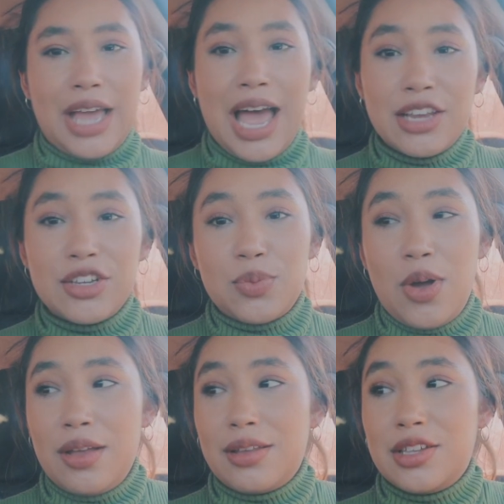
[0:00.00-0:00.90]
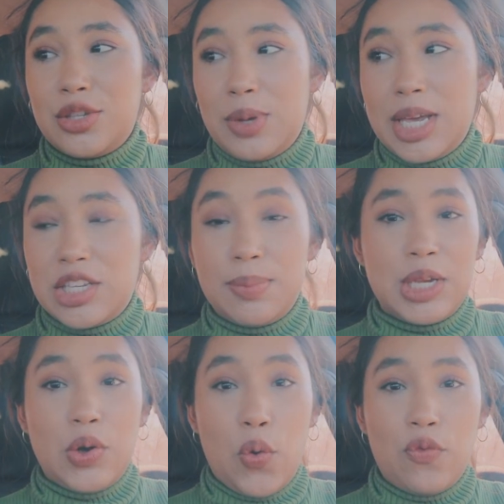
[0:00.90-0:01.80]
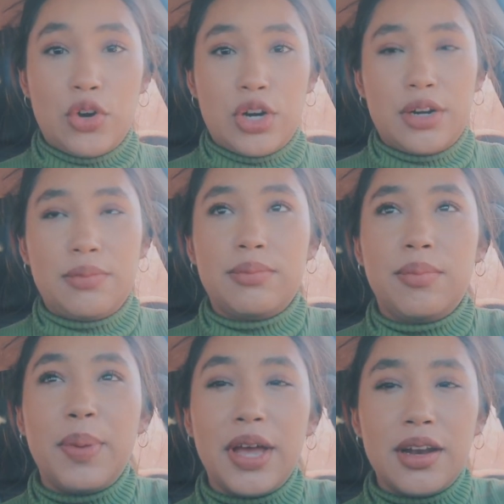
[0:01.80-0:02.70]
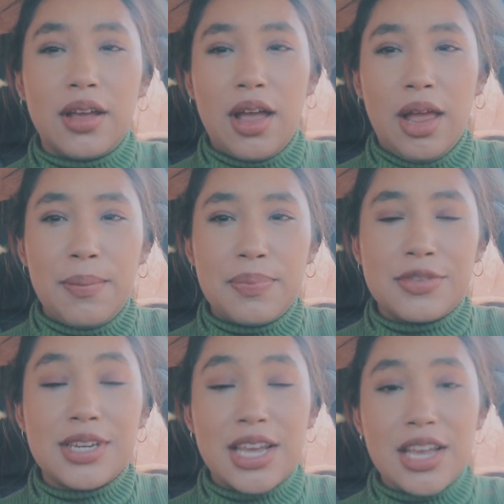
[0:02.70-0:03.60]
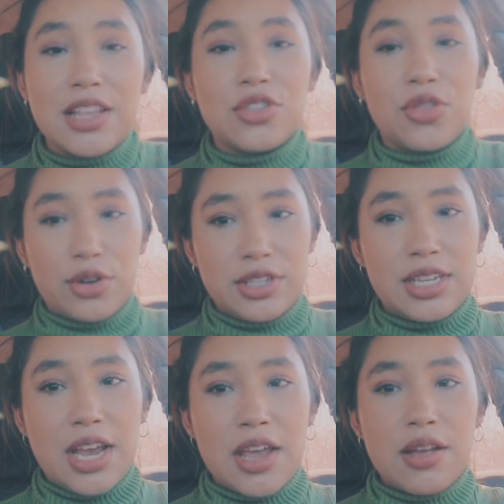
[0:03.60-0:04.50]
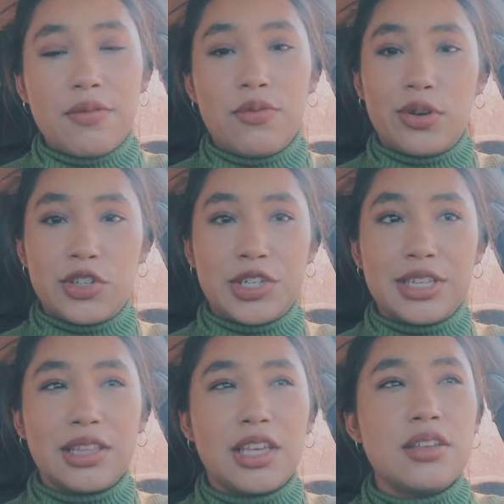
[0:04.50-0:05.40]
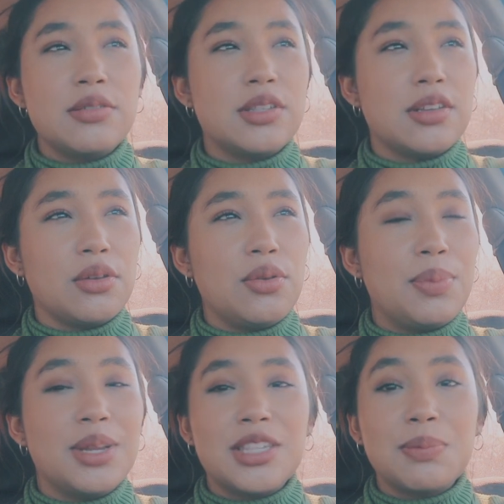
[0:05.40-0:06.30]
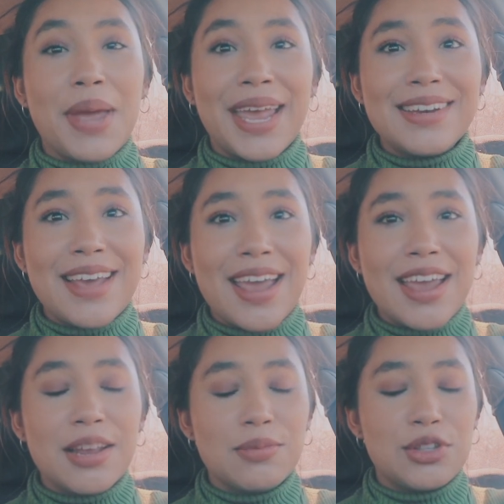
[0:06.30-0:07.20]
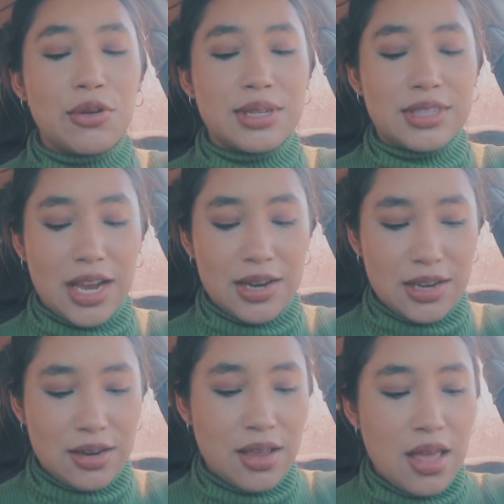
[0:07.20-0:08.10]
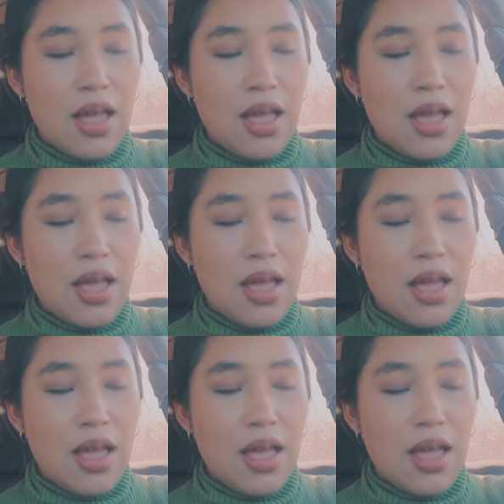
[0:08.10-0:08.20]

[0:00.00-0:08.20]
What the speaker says: I just want this week to be over. But today is Thursday, unfortunately, still. But it's payday and I'm so excited.